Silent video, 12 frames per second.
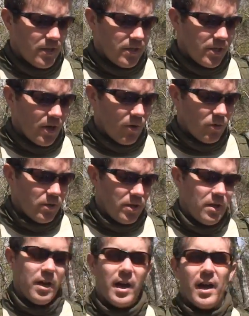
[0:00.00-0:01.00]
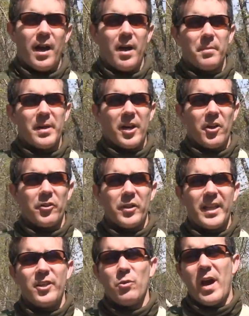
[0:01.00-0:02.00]
So, another
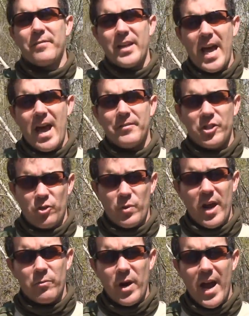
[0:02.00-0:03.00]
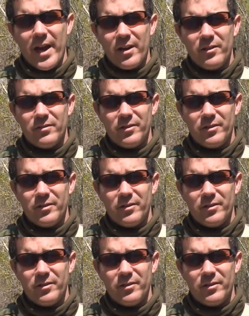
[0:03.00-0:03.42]
thing that you have to have is your red rag.